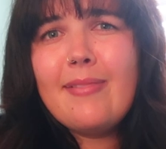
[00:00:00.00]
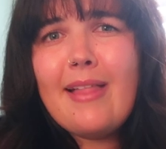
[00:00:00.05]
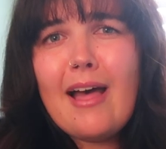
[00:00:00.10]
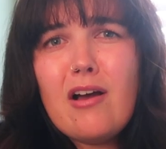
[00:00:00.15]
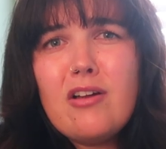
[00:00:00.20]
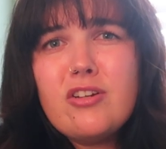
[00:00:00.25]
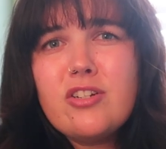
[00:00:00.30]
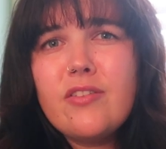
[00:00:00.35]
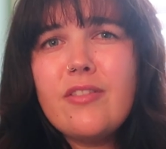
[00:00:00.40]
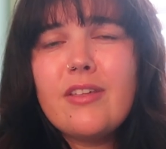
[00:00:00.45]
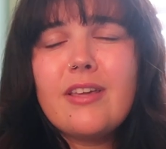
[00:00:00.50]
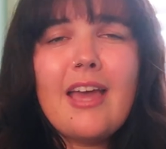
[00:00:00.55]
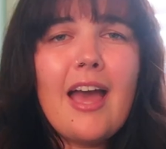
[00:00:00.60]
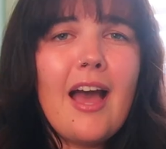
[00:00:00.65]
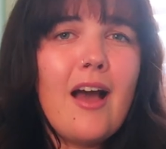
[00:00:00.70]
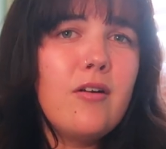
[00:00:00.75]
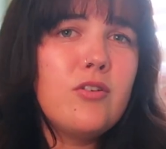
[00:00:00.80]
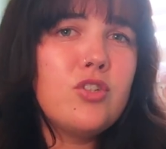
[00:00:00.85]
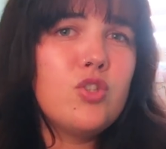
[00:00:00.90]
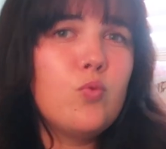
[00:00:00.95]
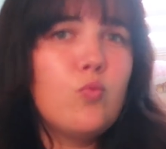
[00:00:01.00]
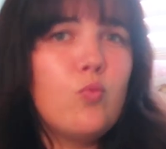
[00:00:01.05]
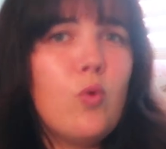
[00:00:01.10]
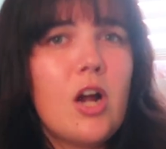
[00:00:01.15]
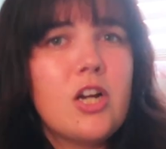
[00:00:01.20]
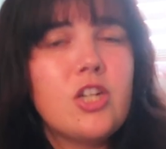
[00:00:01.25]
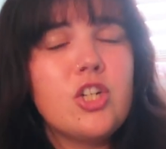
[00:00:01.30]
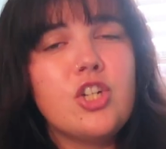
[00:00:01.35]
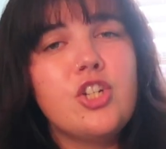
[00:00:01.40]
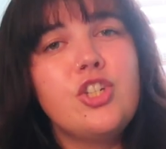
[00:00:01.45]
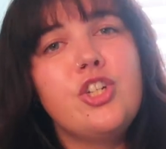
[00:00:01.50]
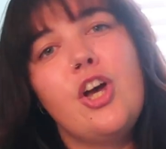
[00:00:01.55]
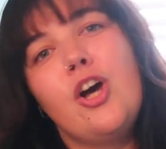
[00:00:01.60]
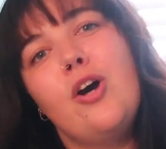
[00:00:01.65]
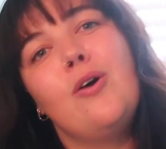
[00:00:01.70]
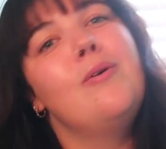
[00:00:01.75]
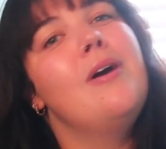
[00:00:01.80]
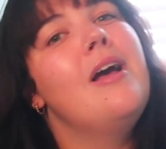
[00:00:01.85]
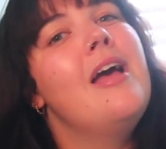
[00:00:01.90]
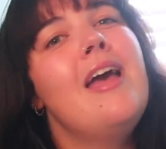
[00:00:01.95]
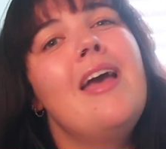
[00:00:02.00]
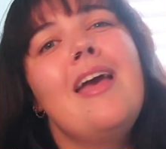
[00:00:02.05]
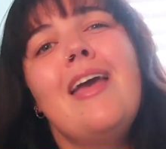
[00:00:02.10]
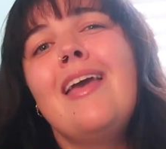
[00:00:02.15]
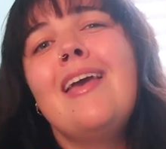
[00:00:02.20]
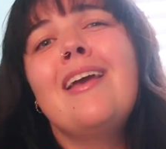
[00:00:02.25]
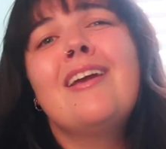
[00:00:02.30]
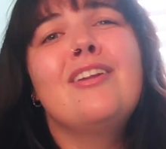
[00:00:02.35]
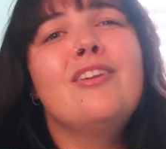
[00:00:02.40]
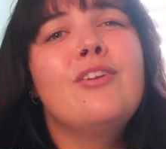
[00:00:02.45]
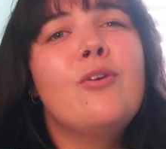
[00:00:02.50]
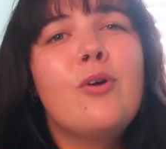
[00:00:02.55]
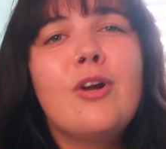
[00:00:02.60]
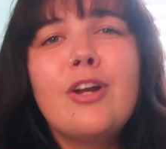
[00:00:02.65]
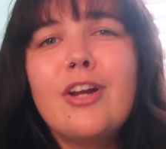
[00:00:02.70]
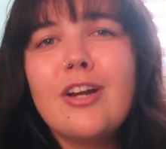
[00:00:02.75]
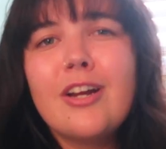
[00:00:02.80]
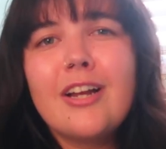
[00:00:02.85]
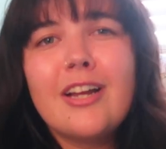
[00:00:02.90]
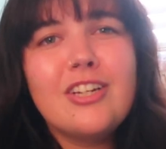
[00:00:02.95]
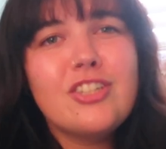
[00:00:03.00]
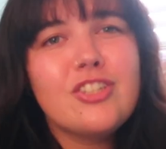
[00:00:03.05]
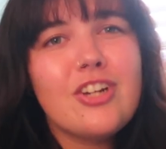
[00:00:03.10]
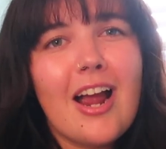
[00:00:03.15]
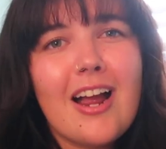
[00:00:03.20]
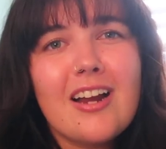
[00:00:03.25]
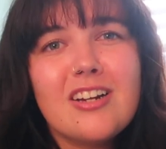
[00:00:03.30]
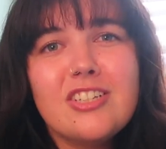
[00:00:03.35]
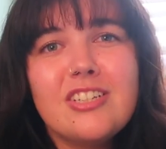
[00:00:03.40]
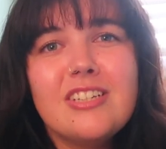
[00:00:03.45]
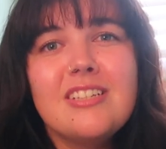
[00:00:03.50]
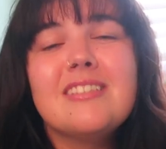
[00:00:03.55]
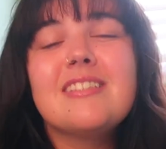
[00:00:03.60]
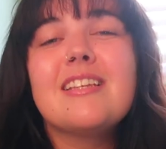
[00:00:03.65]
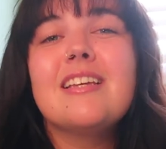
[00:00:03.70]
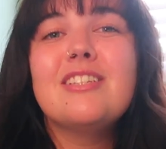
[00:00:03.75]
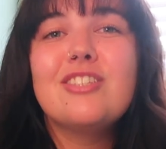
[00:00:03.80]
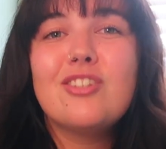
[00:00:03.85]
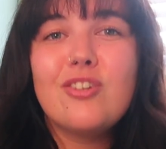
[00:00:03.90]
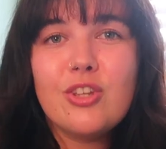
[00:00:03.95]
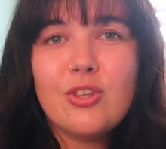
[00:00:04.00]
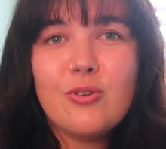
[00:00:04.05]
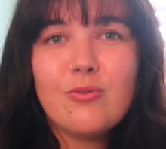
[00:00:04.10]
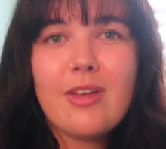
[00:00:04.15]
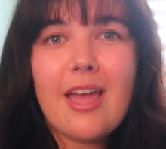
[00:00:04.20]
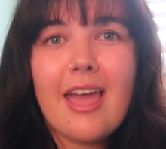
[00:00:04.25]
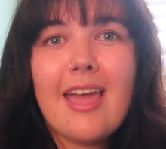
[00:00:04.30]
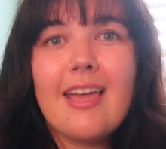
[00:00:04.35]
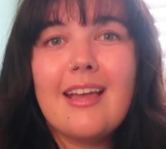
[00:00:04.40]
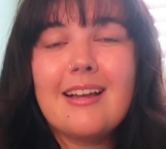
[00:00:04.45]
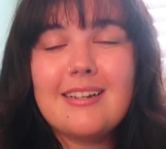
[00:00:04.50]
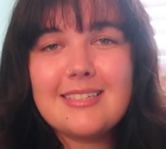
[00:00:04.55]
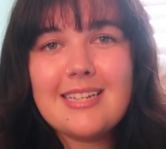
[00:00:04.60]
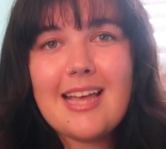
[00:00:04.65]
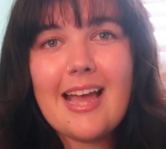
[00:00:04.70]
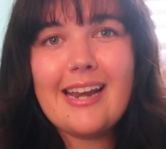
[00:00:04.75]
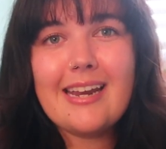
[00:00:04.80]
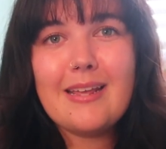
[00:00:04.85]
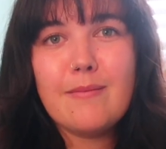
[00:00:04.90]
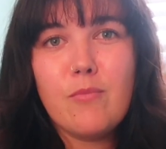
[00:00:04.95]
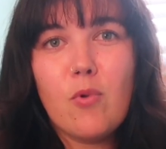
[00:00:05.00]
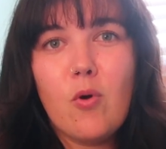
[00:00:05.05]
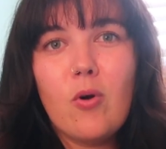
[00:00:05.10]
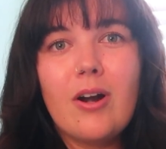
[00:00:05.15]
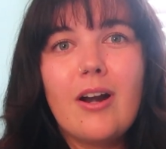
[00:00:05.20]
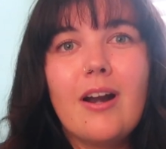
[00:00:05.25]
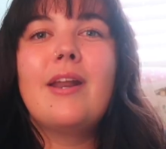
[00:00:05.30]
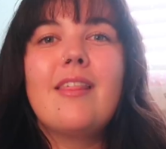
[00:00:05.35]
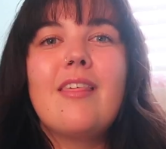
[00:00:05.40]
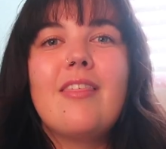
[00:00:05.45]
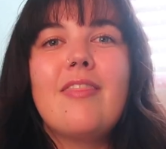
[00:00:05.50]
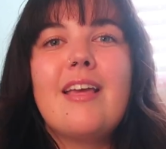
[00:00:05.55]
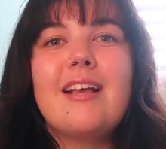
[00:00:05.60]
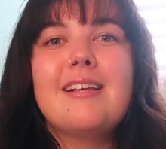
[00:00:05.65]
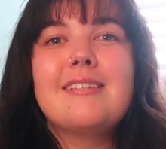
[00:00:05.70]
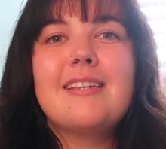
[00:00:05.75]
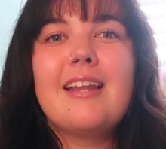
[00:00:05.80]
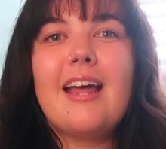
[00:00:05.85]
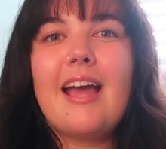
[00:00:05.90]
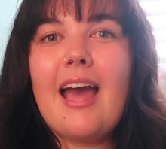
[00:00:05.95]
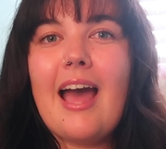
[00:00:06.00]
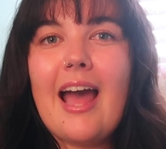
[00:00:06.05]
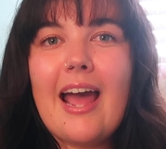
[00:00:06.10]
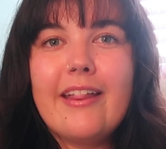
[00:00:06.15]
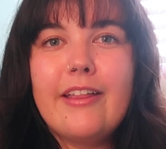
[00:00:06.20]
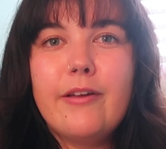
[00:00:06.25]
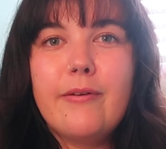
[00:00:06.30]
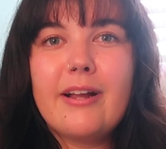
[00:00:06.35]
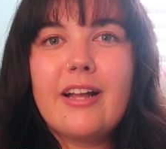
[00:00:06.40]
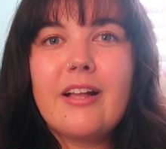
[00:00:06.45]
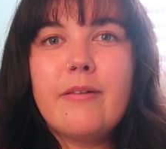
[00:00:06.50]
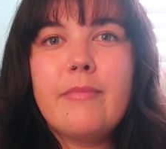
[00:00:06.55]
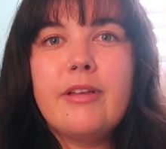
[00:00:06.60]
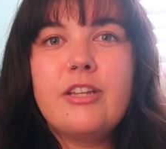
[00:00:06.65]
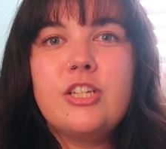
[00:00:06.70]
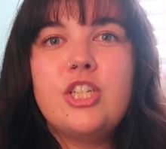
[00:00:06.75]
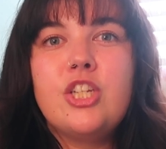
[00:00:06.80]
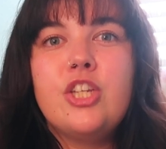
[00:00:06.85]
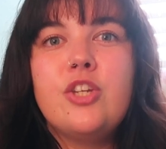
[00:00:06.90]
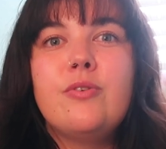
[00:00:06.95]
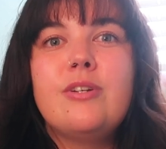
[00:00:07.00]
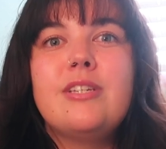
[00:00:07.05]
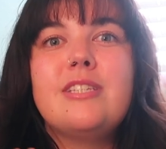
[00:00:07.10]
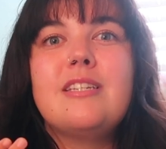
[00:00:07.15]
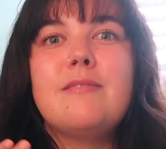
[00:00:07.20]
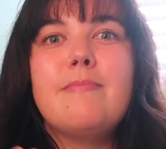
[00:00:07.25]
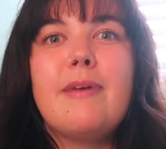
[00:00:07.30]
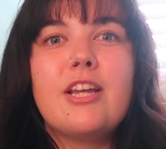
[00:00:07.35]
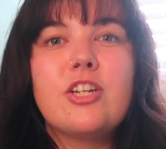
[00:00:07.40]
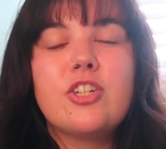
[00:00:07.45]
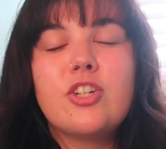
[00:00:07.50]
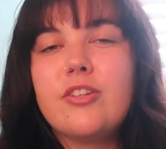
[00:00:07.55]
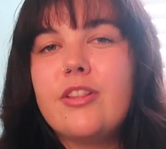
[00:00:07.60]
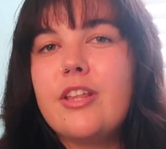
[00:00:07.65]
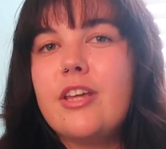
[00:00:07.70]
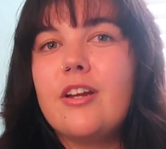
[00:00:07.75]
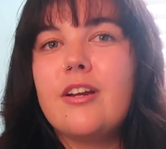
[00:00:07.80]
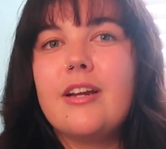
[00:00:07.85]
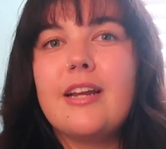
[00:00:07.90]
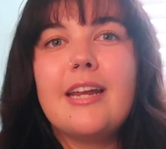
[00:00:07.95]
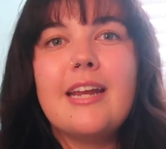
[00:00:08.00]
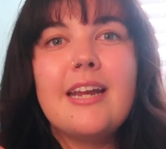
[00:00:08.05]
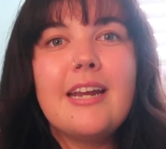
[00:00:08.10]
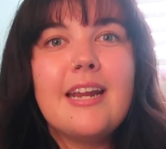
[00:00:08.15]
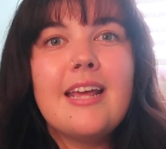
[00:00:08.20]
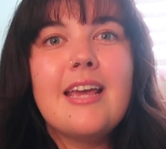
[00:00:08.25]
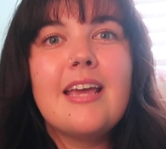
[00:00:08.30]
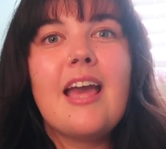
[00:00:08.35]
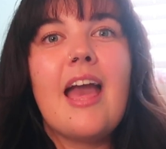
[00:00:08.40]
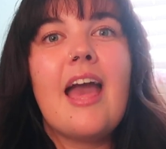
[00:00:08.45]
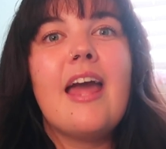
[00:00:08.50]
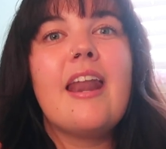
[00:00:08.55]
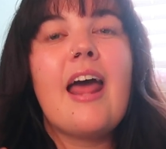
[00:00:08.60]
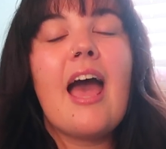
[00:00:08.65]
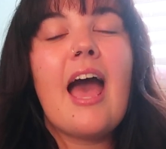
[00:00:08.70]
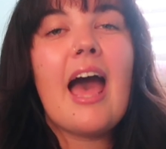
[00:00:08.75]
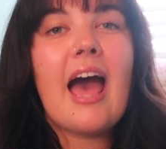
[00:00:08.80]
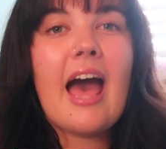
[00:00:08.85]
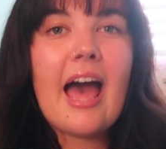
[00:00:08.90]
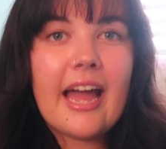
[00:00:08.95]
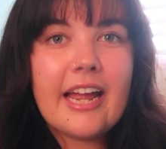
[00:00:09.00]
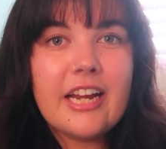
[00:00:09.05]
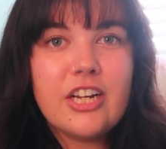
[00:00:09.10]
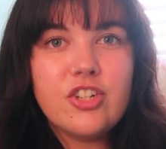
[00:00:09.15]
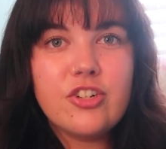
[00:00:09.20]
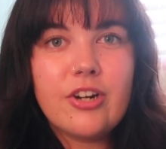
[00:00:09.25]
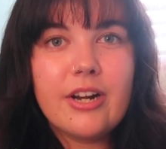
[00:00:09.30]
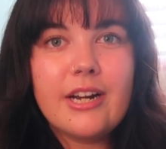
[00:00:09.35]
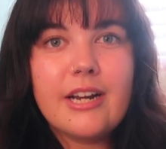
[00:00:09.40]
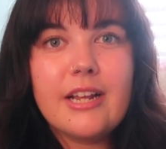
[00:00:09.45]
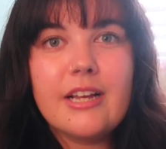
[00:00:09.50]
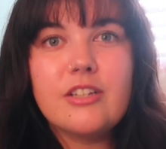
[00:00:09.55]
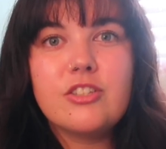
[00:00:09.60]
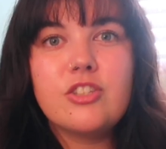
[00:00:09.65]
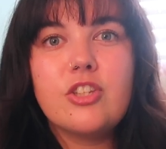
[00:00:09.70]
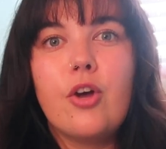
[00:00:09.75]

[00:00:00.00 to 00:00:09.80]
lounge on the couch, watch a show, ignore your contractions until you can't anymore. One of the things that I highly recommend too is to make sure that you're eating and hydrating.